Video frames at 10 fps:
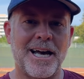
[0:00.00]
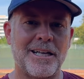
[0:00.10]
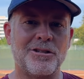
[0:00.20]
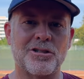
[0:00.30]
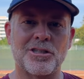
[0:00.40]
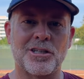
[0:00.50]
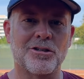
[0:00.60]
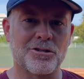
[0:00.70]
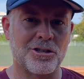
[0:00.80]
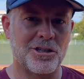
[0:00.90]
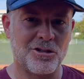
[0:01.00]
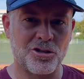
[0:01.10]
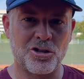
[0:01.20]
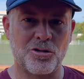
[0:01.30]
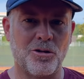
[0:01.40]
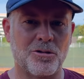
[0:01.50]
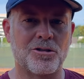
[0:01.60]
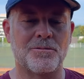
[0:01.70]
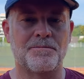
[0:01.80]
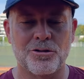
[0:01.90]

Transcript: and your skills and your strokes.